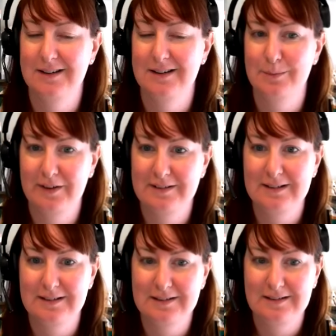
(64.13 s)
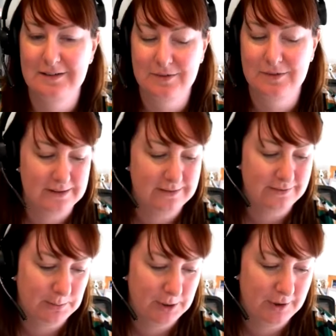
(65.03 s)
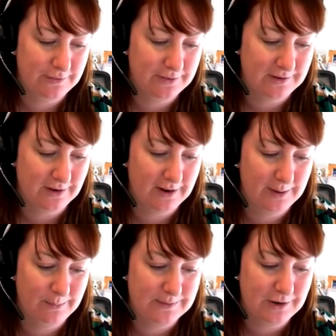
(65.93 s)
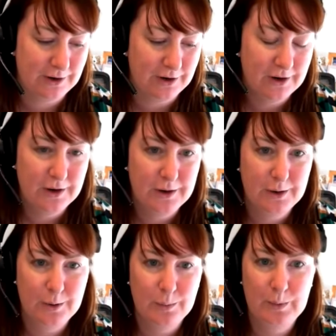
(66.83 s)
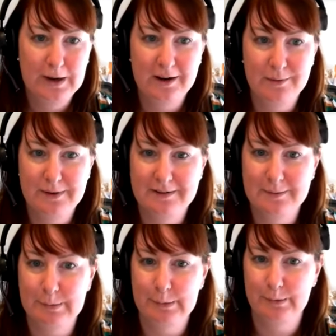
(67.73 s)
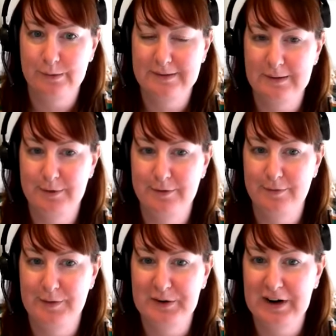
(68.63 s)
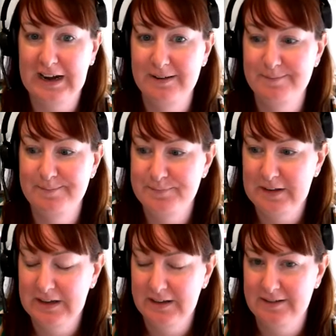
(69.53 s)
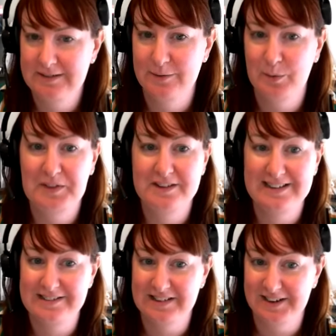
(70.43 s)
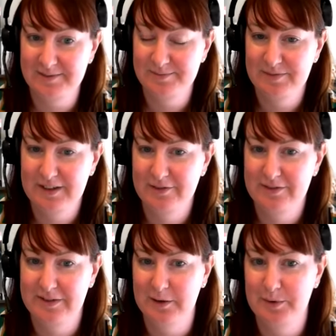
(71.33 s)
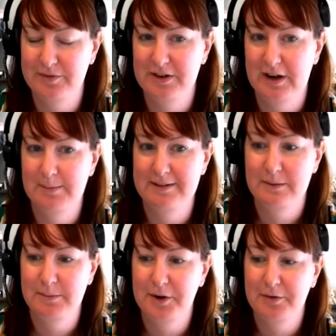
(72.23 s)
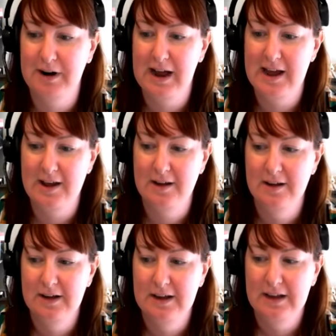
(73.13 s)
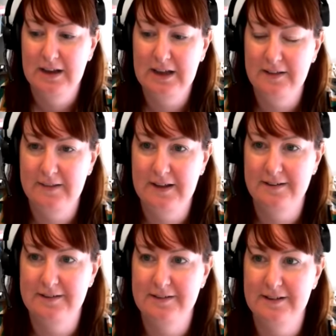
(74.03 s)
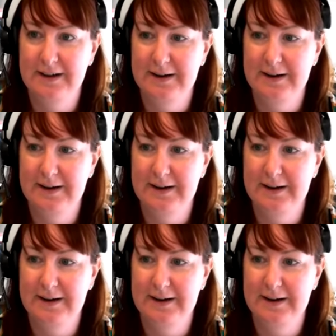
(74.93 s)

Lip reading: it's one of those things that's definitely developing over time. So we're going to explore some of the grey in what the tests are that have developed over time and some of the grey in this.